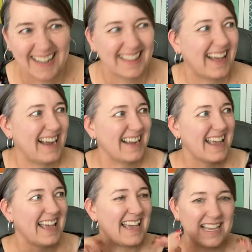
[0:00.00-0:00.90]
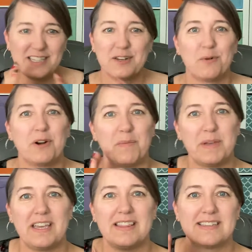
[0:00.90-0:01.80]
And like he's going to want to
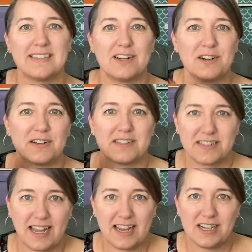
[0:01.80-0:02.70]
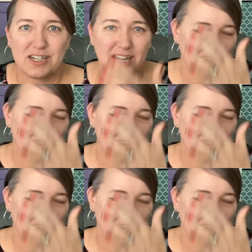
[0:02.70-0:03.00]
be the center stage.